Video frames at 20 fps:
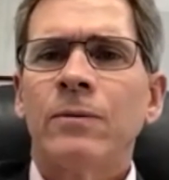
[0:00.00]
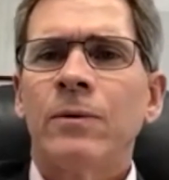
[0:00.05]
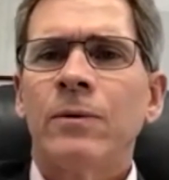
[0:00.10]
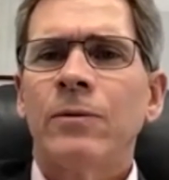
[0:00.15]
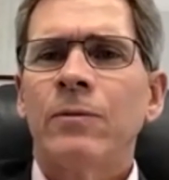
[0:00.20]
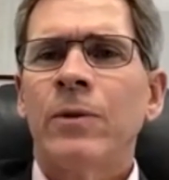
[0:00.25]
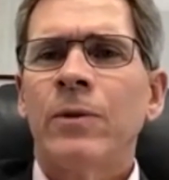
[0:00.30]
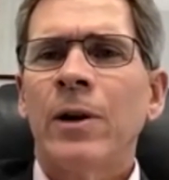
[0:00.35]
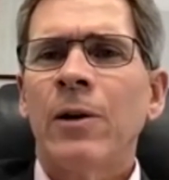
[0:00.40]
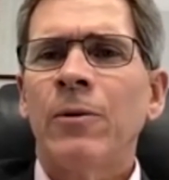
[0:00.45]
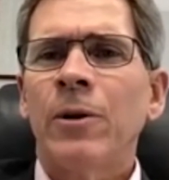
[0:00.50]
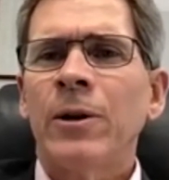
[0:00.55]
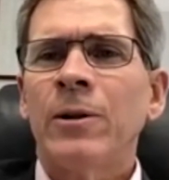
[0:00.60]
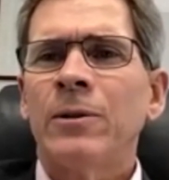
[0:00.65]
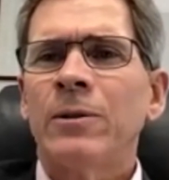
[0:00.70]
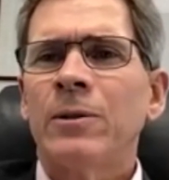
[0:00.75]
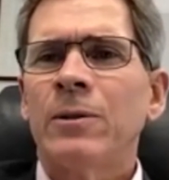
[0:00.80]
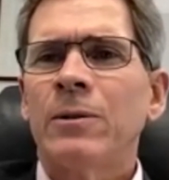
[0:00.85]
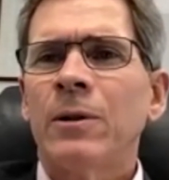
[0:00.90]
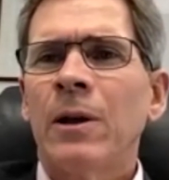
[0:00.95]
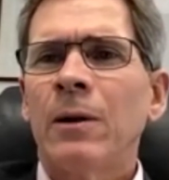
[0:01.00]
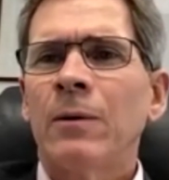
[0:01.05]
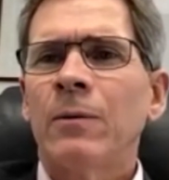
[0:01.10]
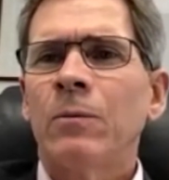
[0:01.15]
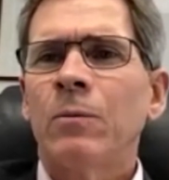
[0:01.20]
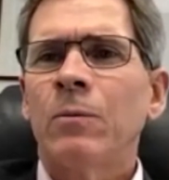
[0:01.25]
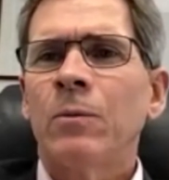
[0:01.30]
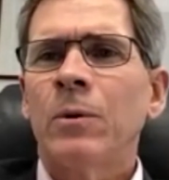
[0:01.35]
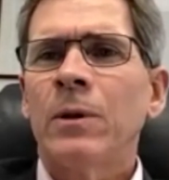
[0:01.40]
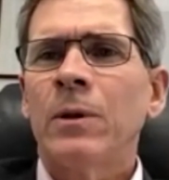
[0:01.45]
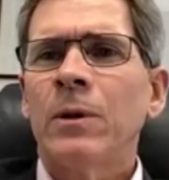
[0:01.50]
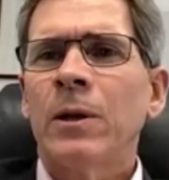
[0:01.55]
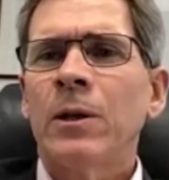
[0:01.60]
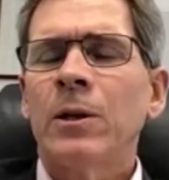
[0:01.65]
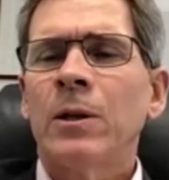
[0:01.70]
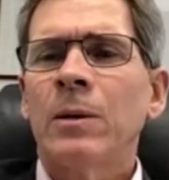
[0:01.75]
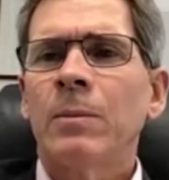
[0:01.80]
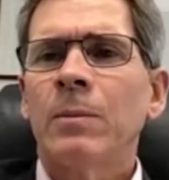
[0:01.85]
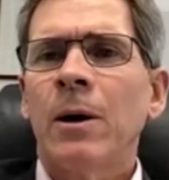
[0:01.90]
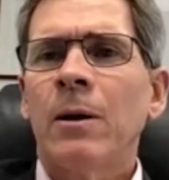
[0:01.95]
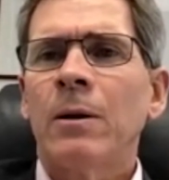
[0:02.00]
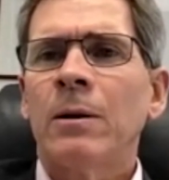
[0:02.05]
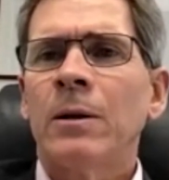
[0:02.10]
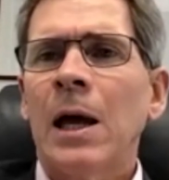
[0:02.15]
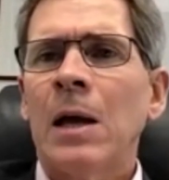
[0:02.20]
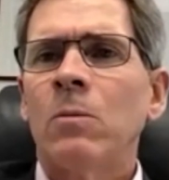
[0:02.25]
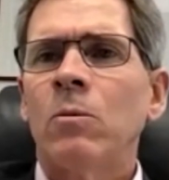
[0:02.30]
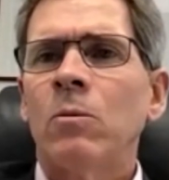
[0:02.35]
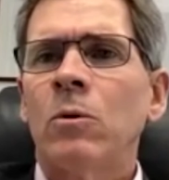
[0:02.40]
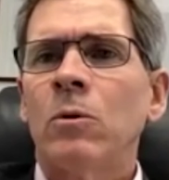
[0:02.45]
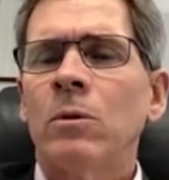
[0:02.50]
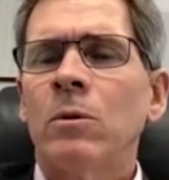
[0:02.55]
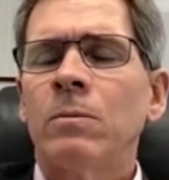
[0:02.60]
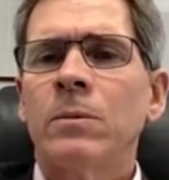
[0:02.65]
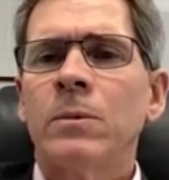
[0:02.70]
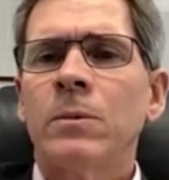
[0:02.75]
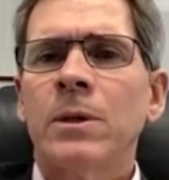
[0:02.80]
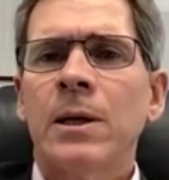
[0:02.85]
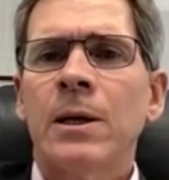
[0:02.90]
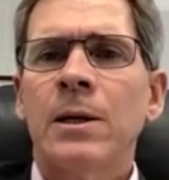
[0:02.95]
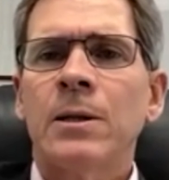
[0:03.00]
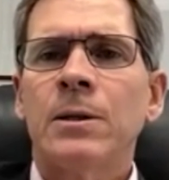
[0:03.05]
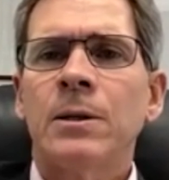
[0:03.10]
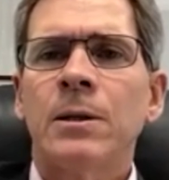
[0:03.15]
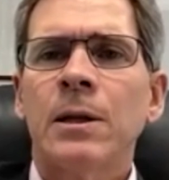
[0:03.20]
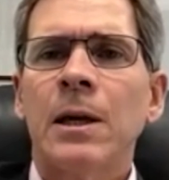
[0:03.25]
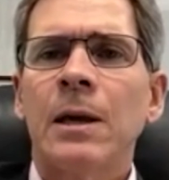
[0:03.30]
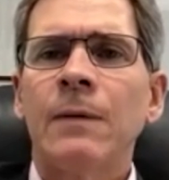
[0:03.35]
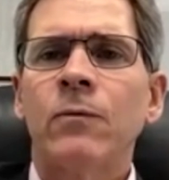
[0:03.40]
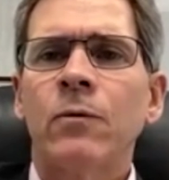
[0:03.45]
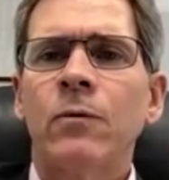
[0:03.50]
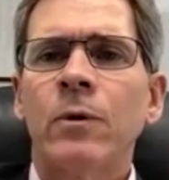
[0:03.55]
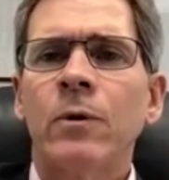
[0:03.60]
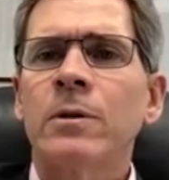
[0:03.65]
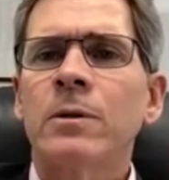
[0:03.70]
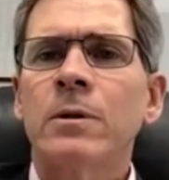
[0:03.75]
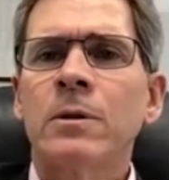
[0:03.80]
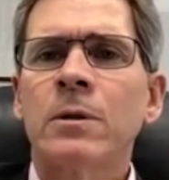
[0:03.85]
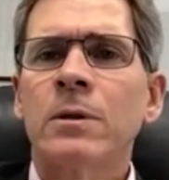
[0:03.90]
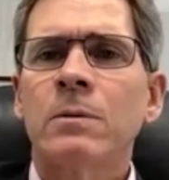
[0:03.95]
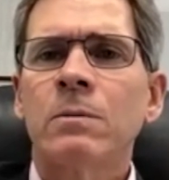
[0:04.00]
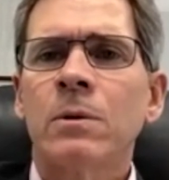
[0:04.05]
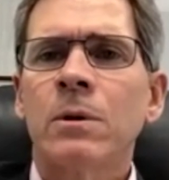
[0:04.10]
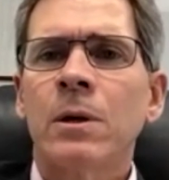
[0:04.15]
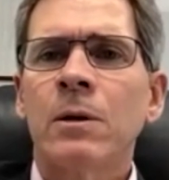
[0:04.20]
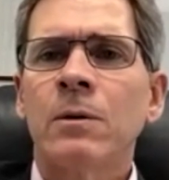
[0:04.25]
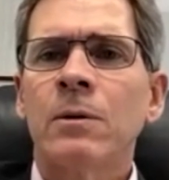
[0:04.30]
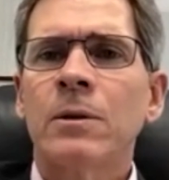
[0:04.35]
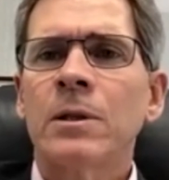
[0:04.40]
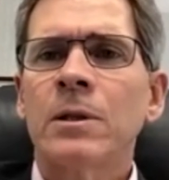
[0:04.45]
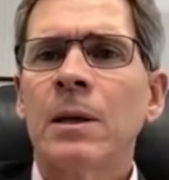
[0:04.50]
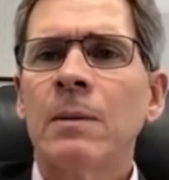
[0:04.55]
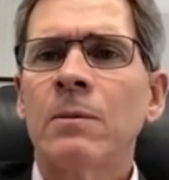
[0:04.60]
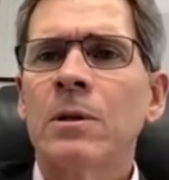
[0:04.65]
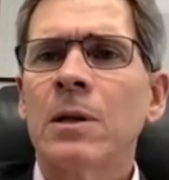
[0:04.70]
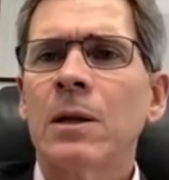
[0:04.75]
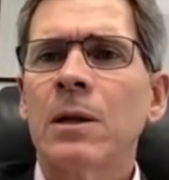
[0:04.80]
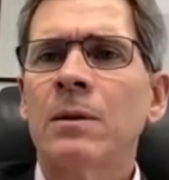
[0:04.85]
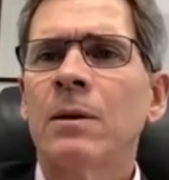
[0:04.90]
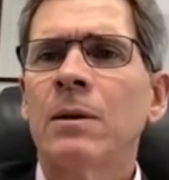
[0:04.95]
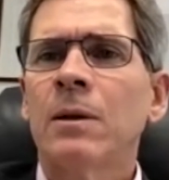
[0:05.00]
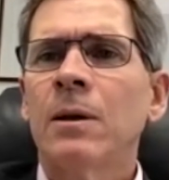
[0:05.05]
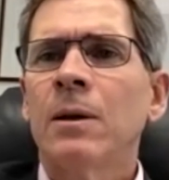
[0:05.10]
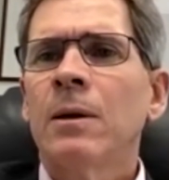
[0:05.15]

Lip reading: variant, like we're thinking about labral tears in the hip, for instance, where it seems that